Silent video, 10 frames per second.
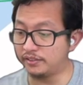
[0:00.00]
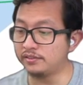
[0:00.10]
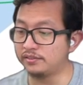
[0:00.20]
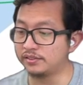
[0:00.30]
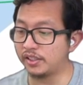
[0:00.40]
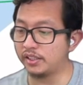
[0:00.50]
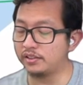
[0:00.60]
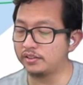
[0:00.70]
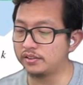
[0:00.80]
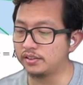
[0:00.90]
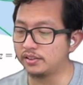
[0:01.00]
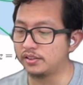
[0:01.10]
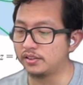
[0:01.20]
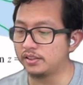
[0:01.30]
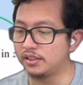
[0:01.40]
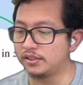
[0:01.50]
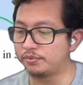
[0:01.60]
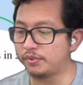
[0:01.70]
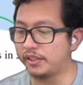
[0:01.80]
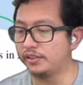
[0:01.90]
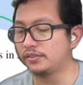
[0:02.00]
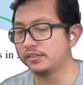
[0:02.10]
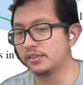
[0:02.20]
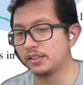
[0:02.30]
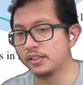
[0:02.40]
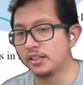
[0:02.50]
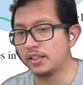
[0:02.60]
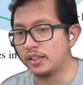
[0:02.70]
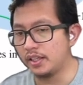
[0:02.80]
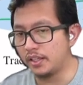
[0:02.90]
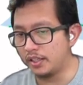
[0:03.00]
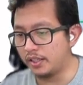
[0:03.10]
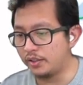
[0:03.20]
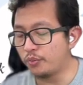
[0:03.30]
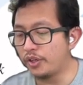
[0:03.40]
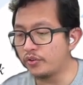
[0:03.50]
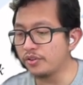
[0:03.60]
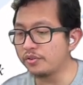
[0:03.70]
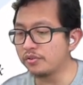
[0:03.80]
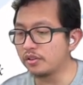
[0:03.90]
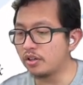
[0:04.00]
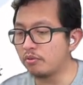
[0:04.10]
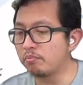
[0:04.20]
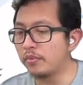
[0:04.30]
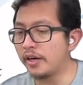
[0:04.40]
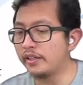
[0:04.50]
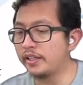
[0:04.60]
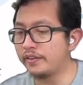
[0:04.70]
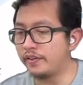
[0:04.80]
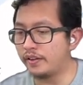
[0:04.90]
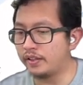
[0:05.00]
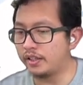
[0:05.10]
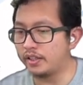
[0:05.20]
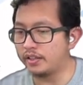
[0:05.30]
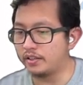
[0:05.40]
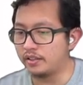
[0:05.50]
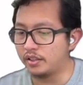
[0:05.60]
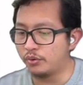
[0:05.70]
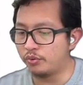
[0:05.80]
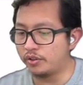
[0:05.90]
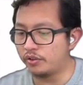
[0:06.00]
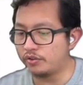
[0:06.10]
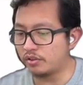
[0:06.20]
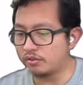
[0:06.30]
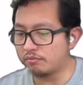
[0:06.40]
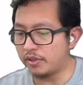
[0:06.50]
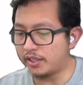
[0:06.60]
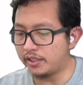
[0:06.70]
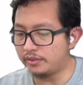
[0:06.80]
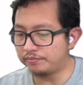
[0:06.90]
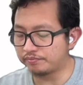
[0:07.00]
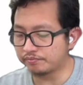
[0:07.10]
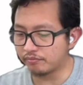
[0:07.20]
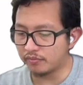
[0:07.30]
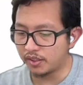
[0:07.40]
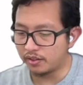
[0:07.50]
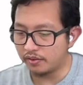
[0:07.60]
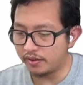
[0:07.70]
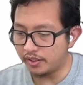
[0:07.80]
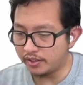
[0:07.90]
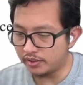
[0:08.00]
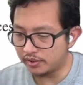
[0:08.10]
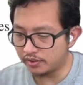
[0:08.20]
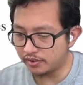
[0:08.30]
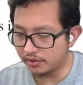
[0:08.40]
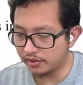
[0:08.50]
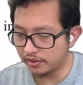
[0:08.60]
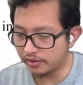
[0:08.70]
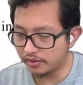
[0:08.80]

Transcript: plane, okay, each plane. And we are going to combine everything here. We're going to combine this